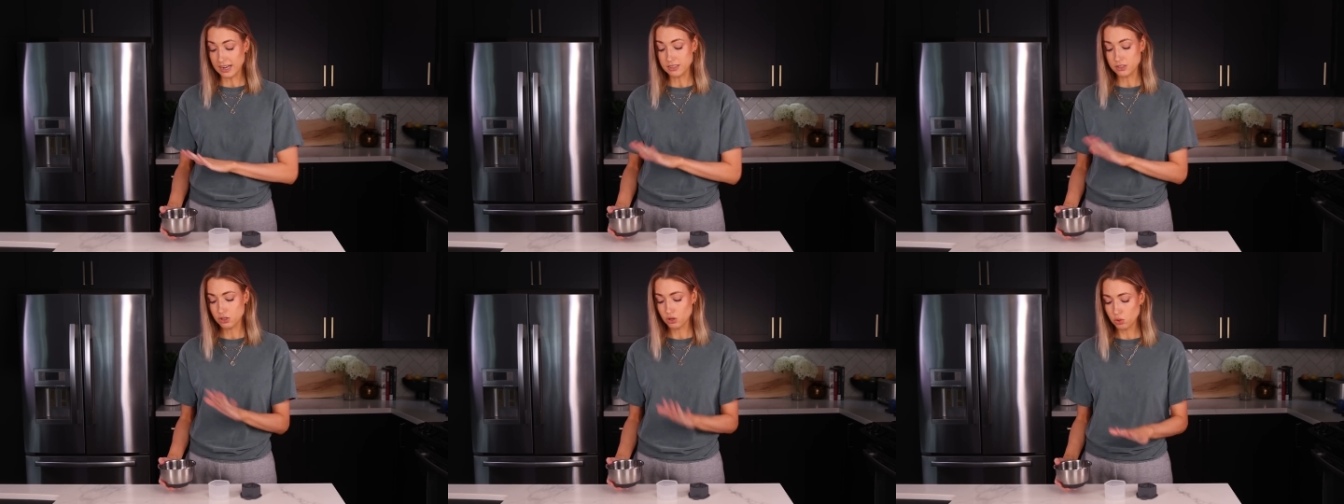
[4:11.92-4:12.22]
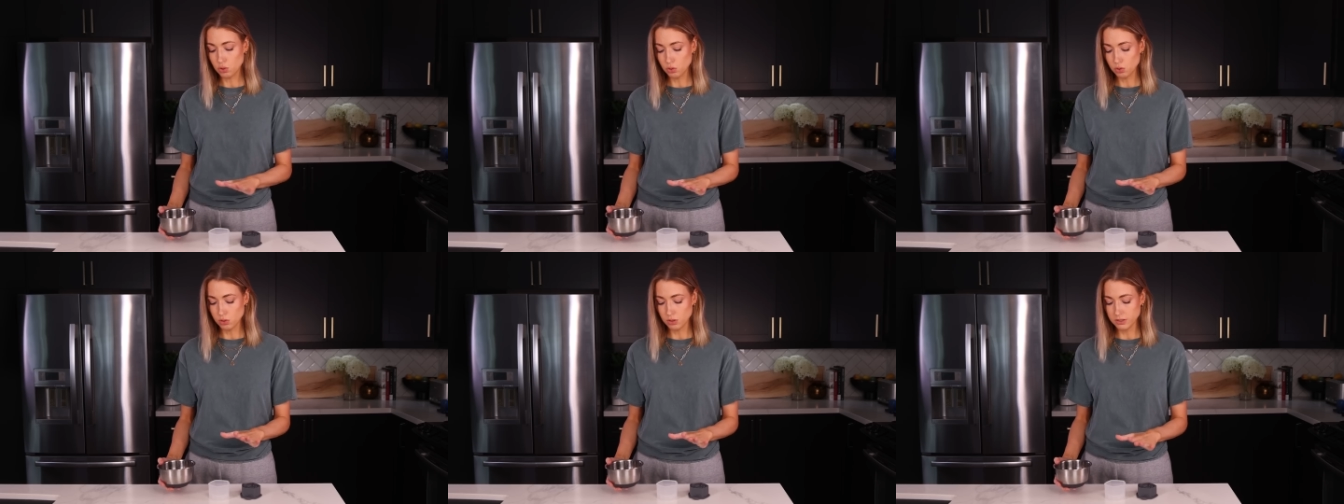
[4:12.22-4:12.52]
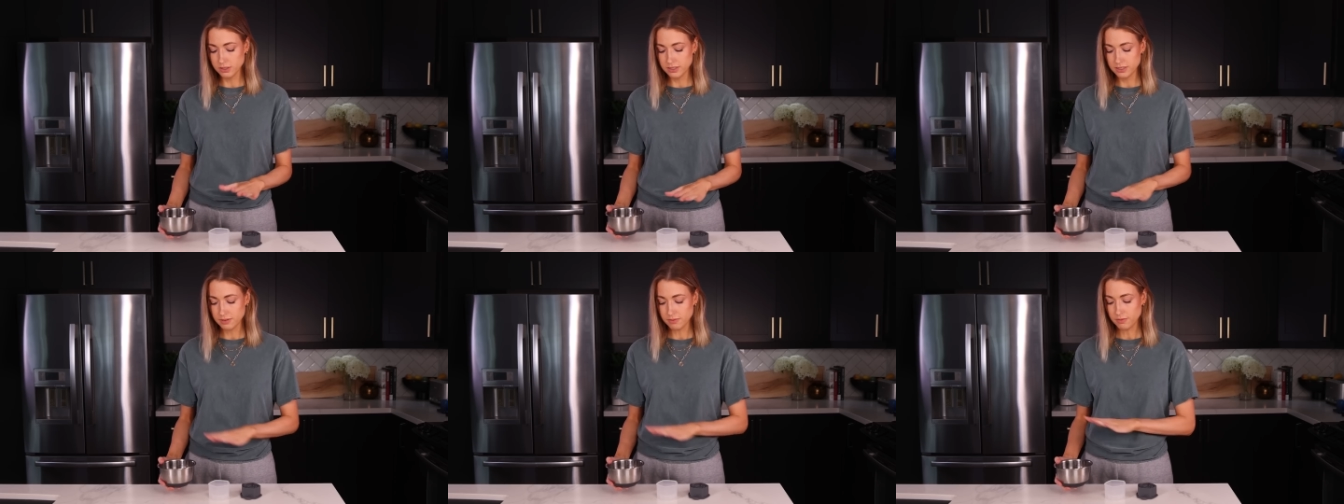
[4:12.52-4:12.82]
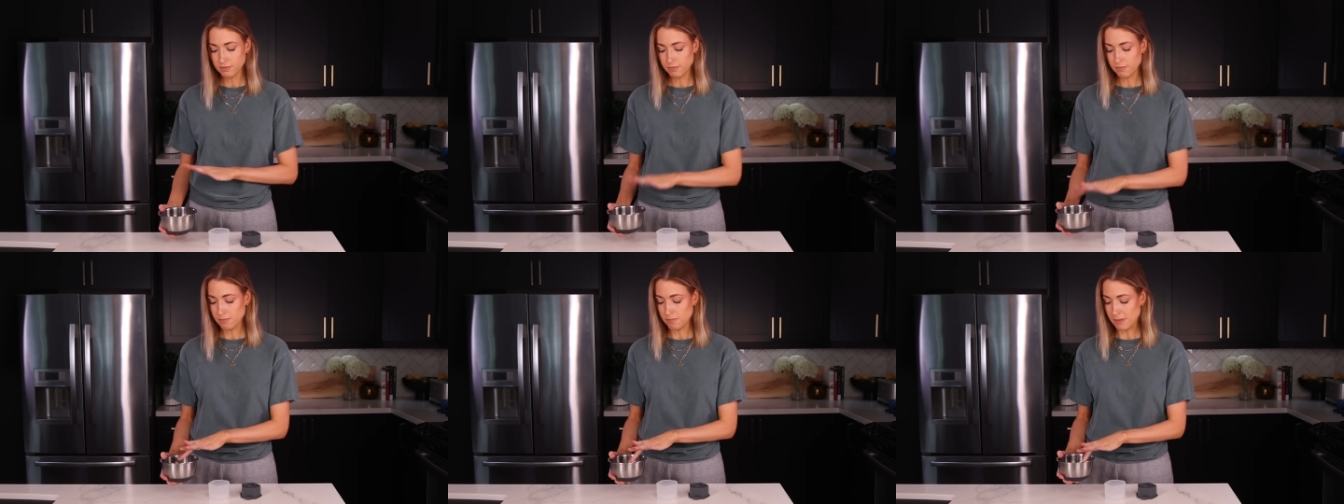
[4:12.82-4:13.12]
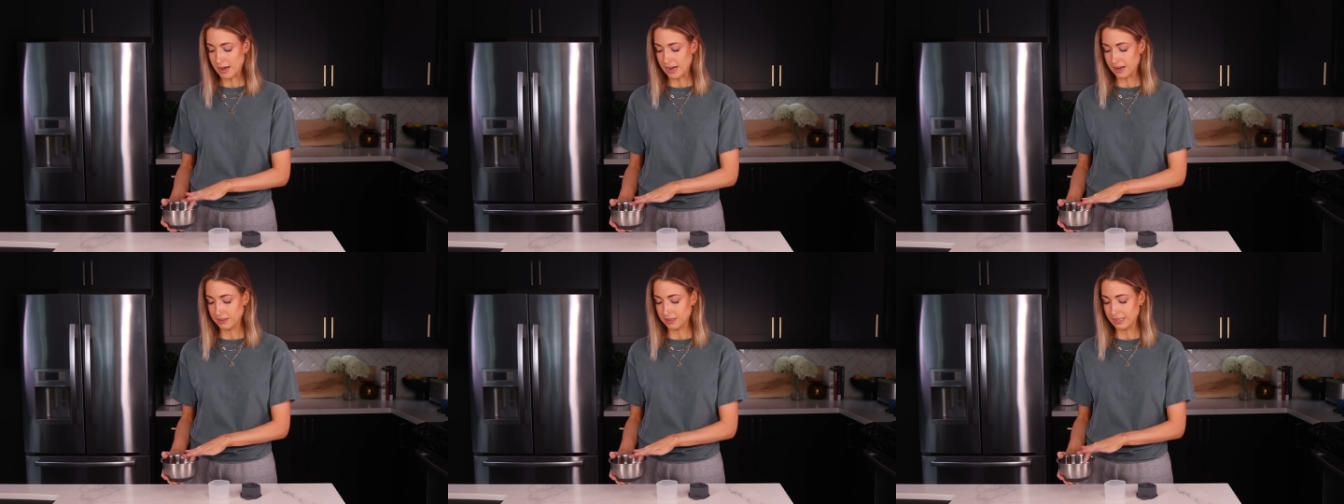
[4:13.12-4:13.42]
has cooled
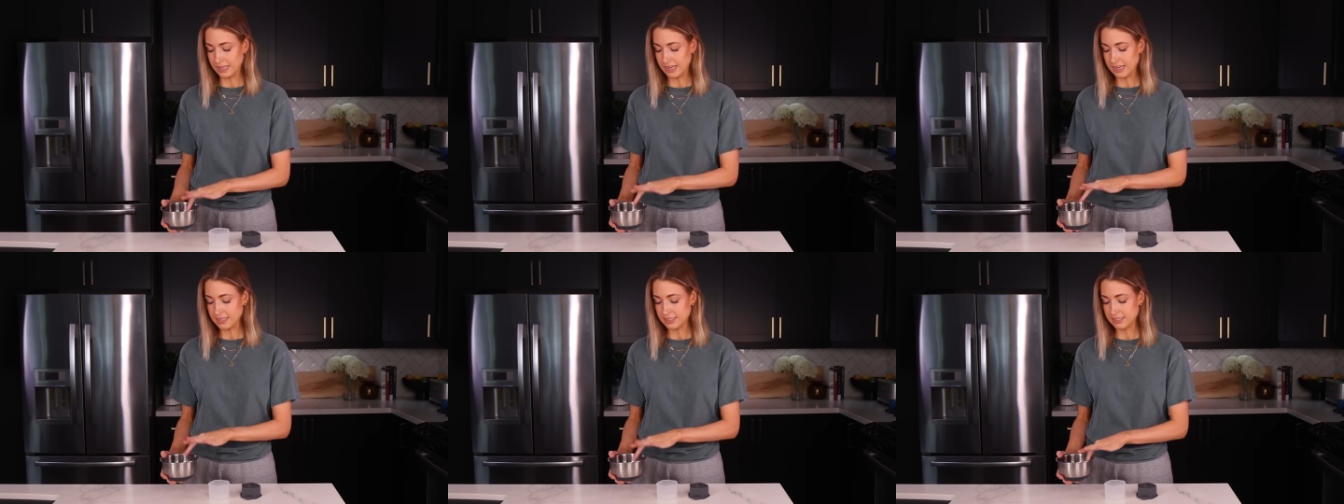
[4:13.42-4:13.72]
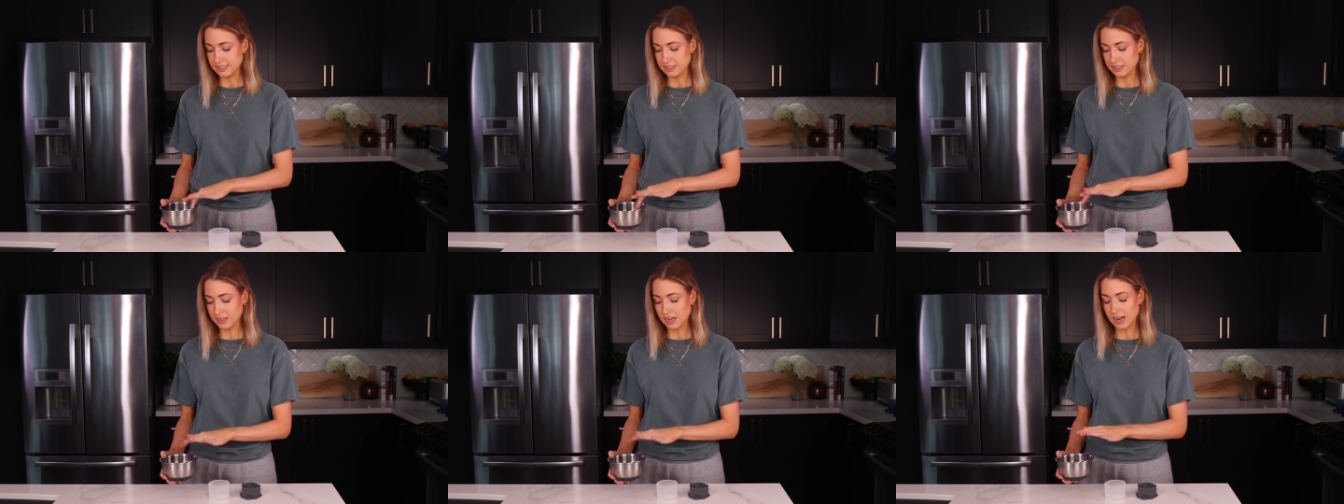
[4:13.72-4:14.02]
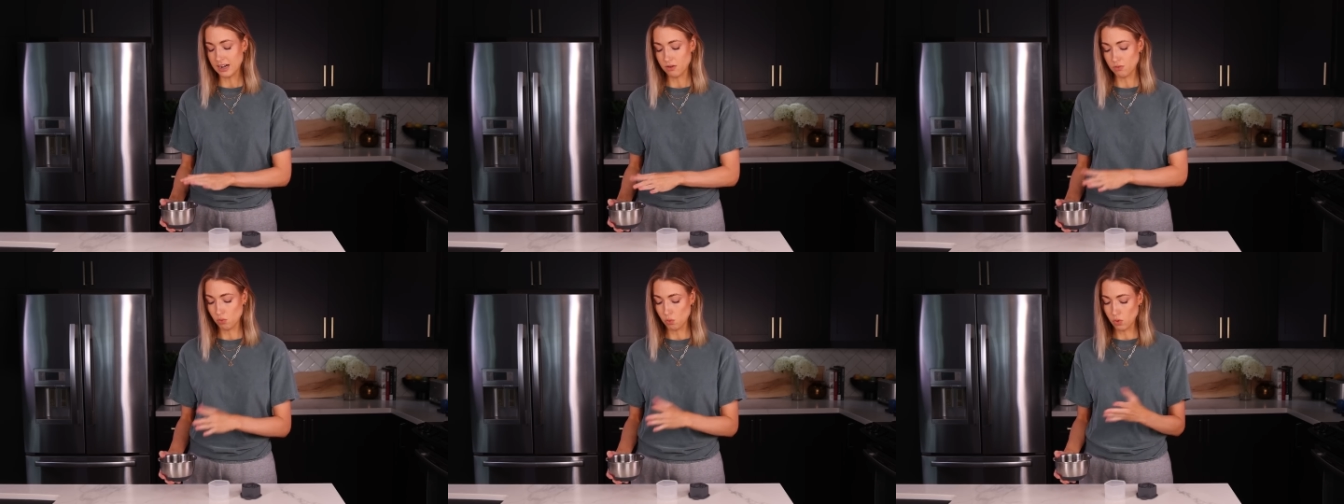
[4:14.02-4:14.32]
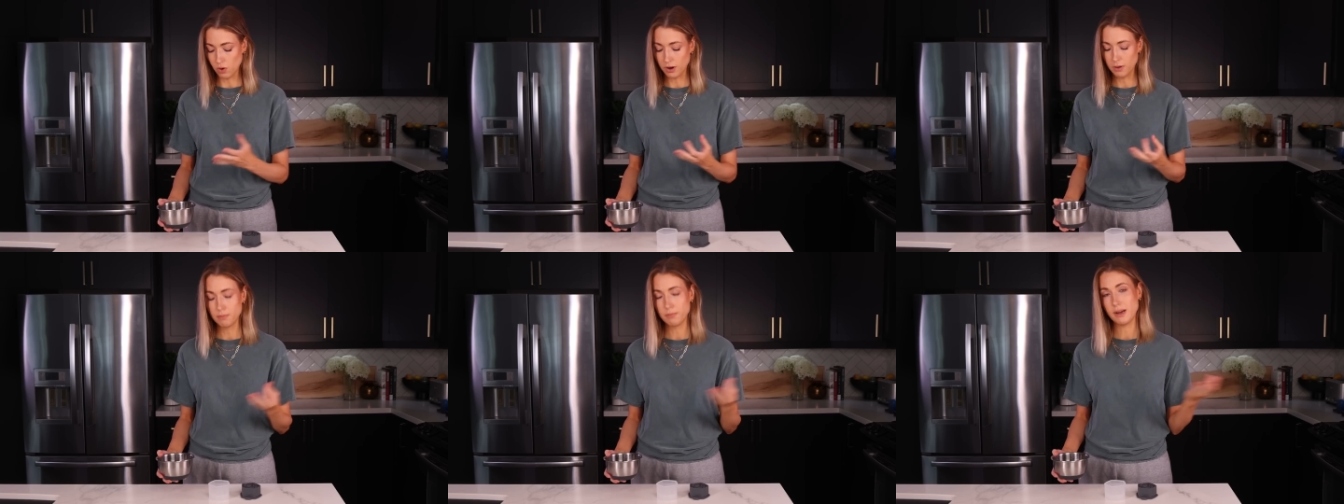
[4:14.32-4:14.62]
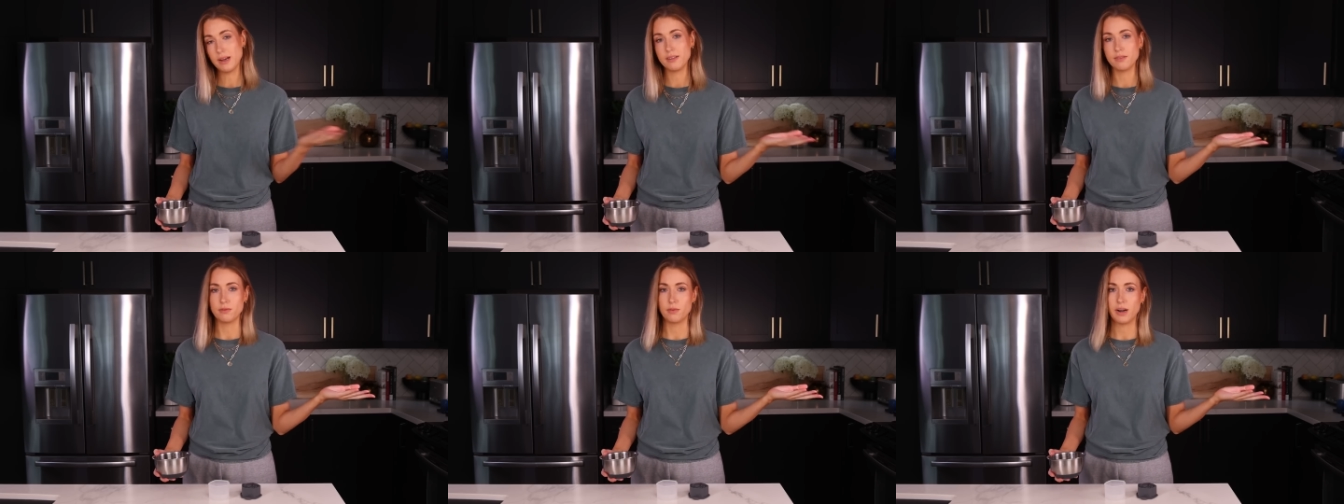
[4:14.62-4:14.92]
mildly. It's still kind of warm,
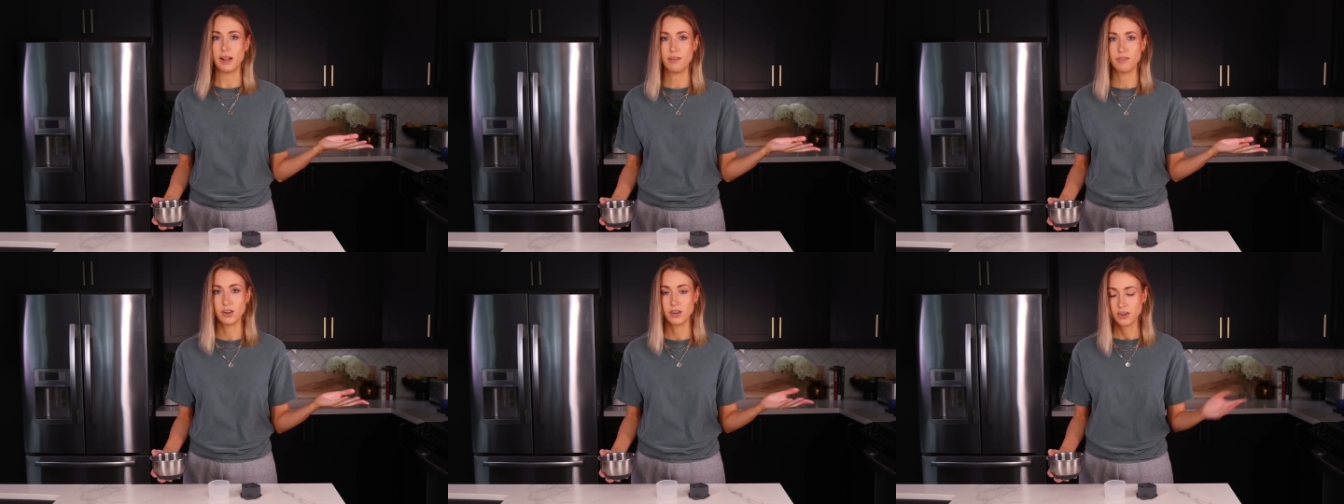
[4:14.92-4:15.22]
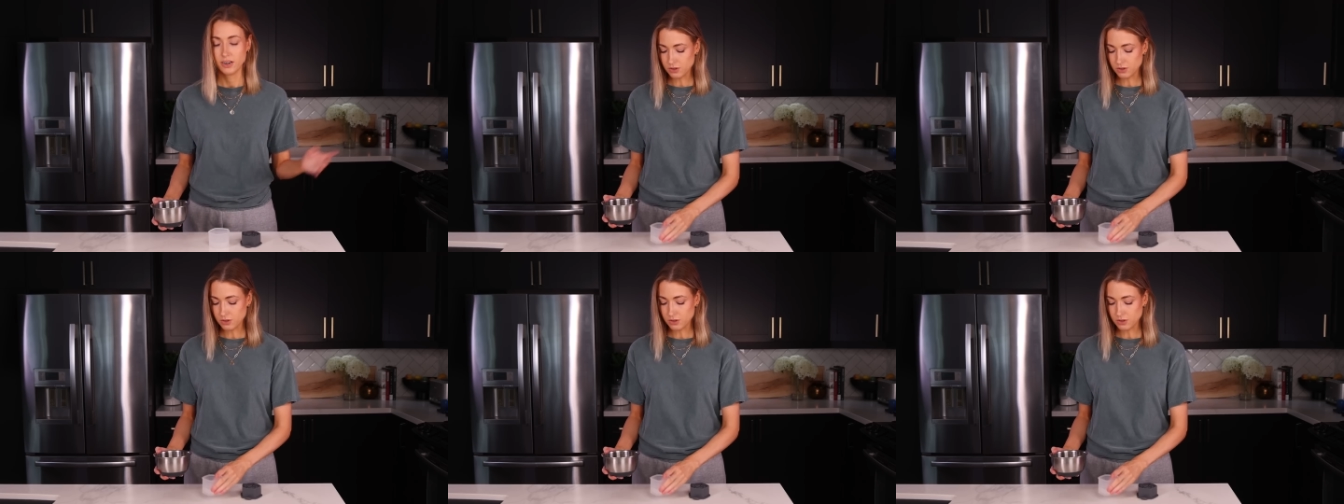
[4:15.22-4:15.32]
but whatever.